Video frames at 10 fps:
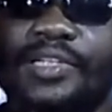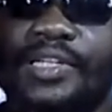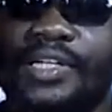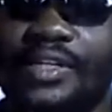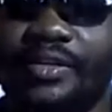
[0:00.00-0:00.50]

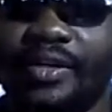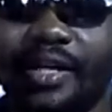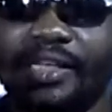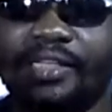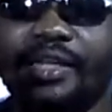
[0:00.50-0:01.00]
All right.
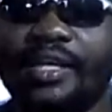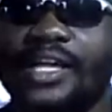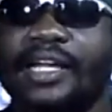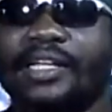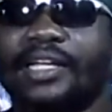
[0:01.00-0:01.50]

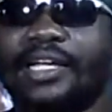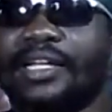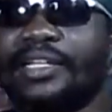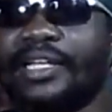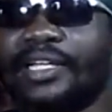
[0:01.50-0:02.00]

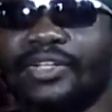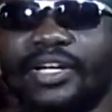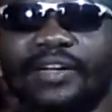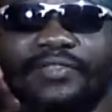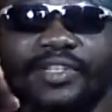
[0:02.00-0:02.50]
And you
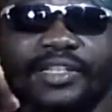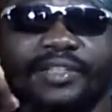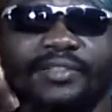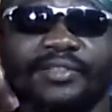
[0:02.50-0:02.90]
have the